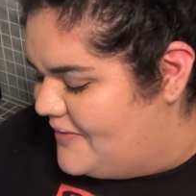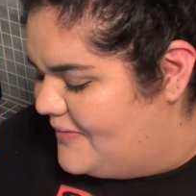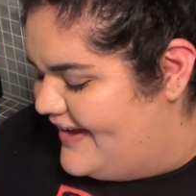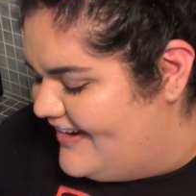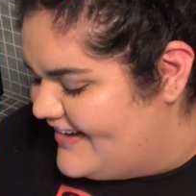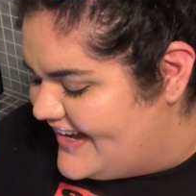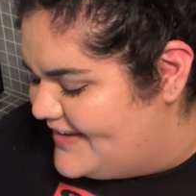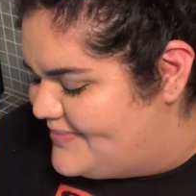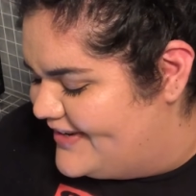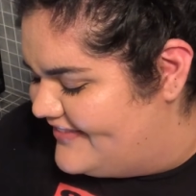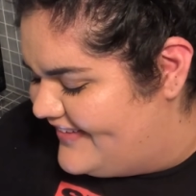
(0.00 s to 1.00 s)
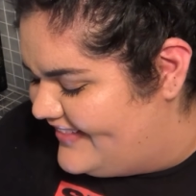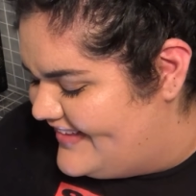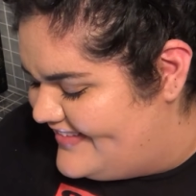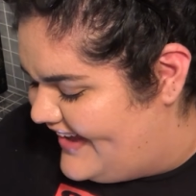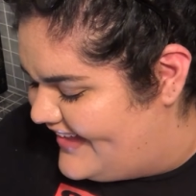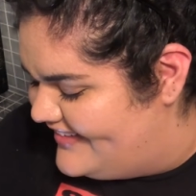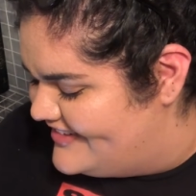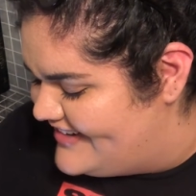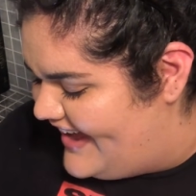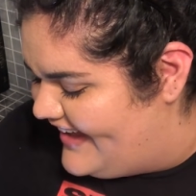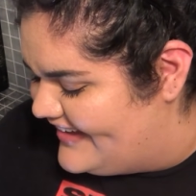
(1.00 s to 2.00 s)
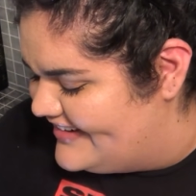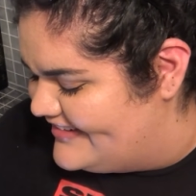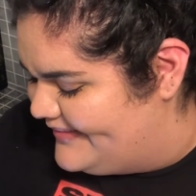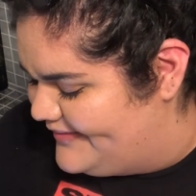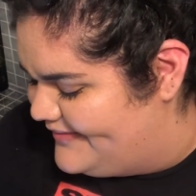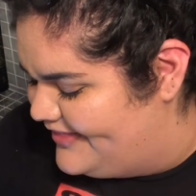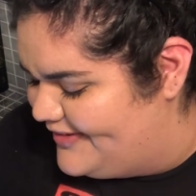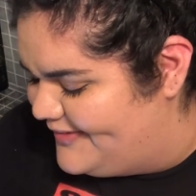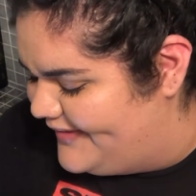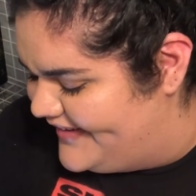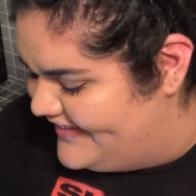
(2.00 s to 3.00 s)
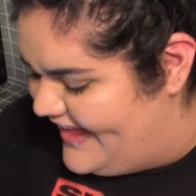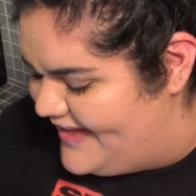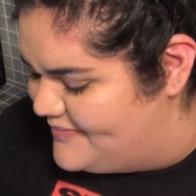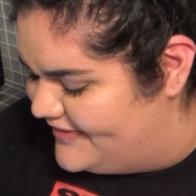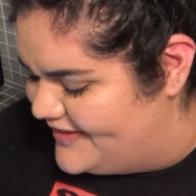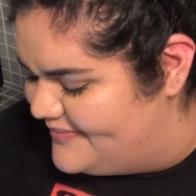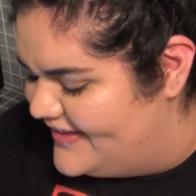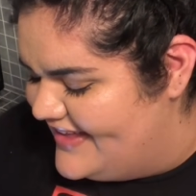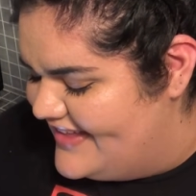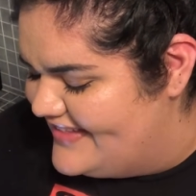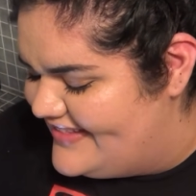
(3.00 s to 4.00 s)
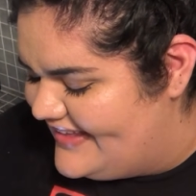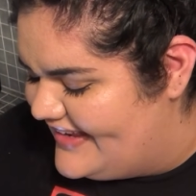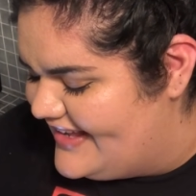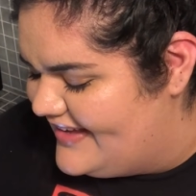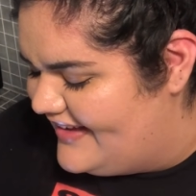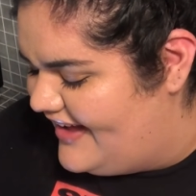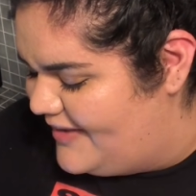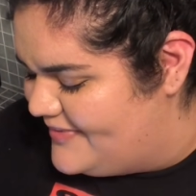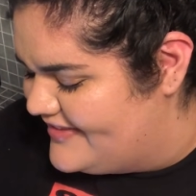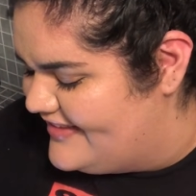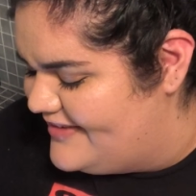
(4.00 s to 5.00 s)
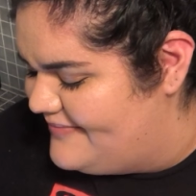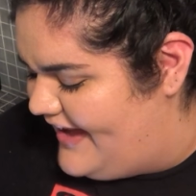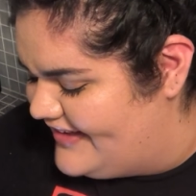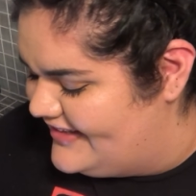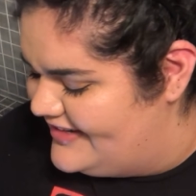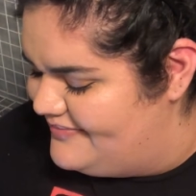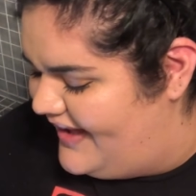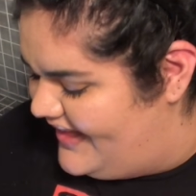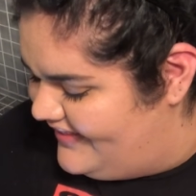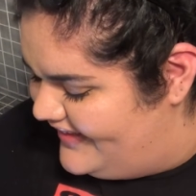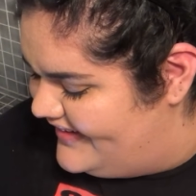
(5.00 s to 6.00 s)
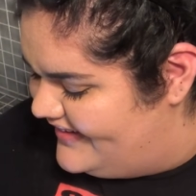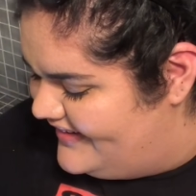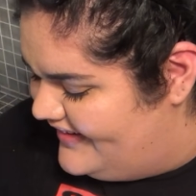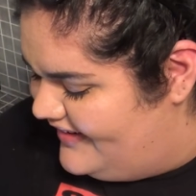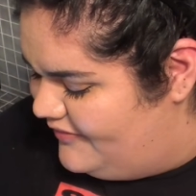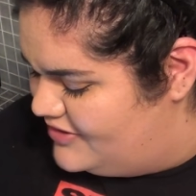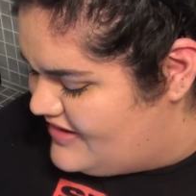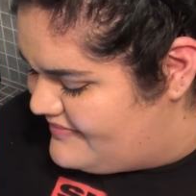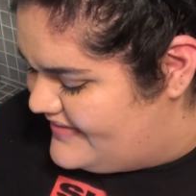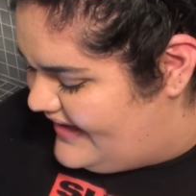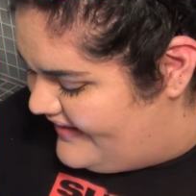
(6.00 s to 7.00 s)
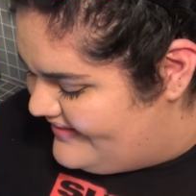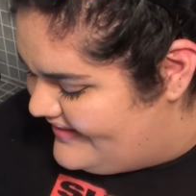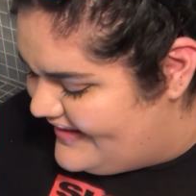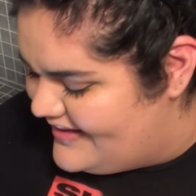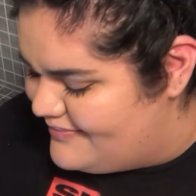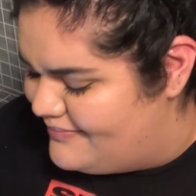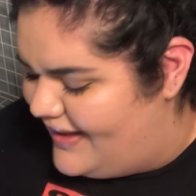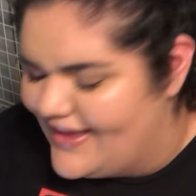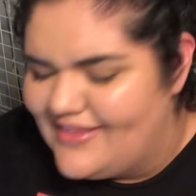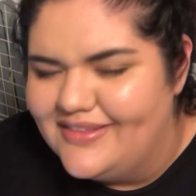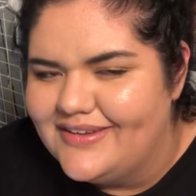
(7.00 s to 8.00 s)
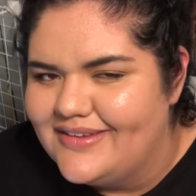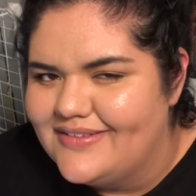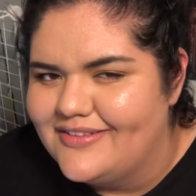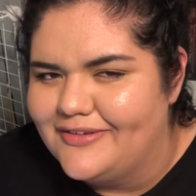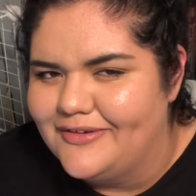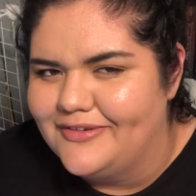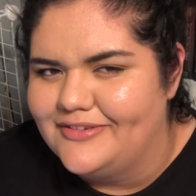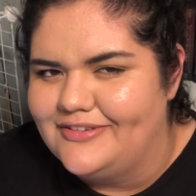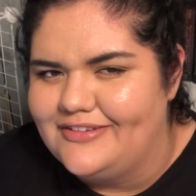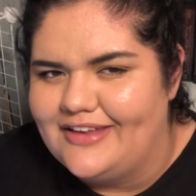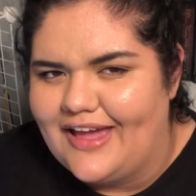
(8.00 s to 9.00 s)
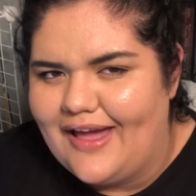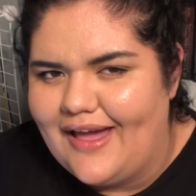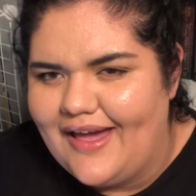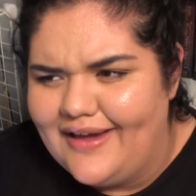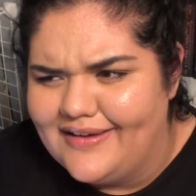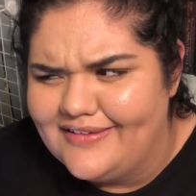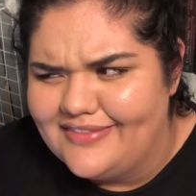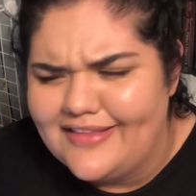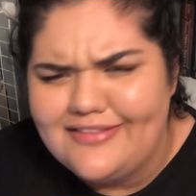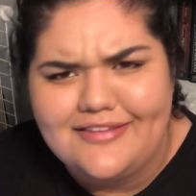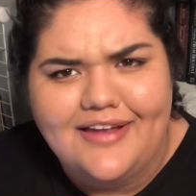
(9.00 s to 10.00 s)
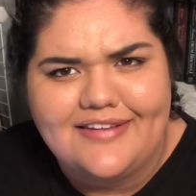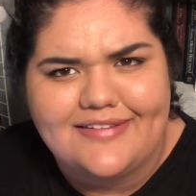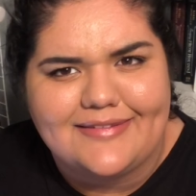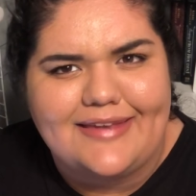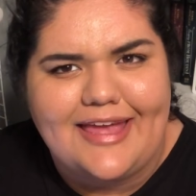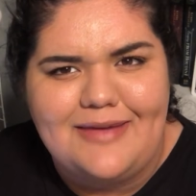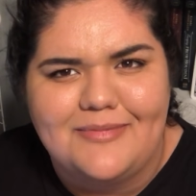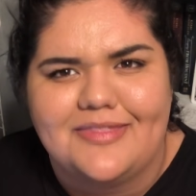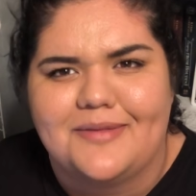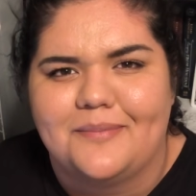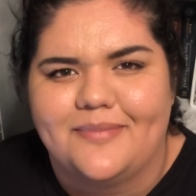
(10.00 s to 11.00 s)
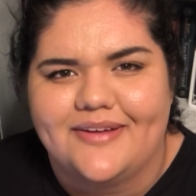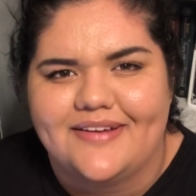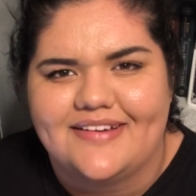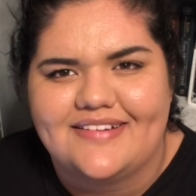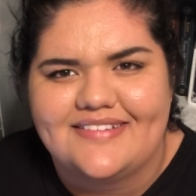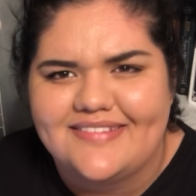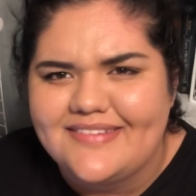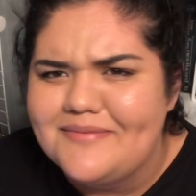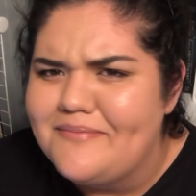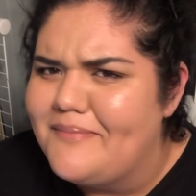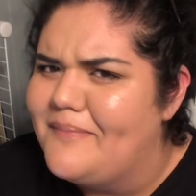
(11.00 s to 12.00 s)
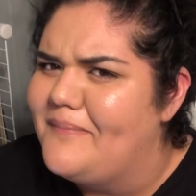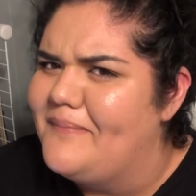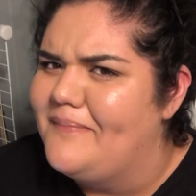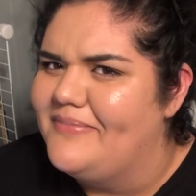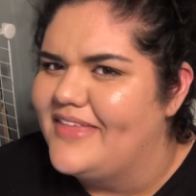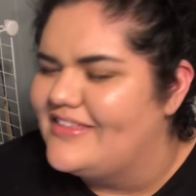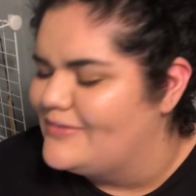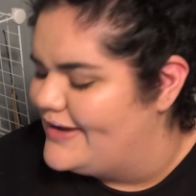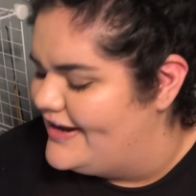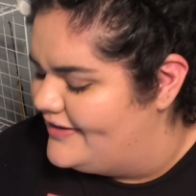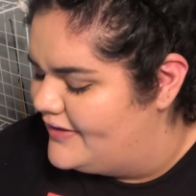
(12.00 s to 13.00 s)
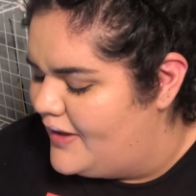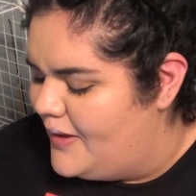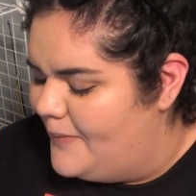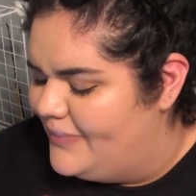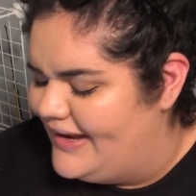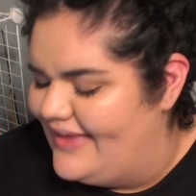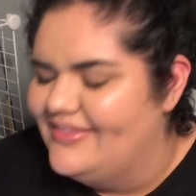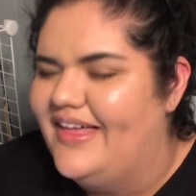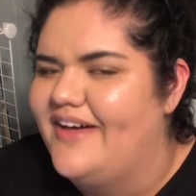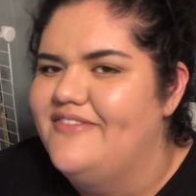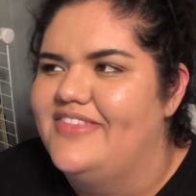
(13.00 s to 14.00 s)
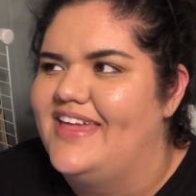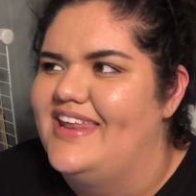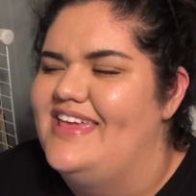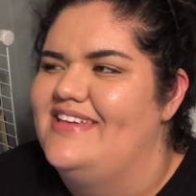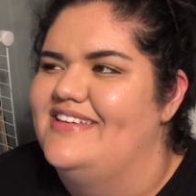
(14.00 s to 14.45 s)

wearing a perfectly tailored jacket adorned with the royal emblem, sitting opposite Magden and Mylan, which I'm guessing Mylan is her dad? That's not his name in the books that's weird. But I love that he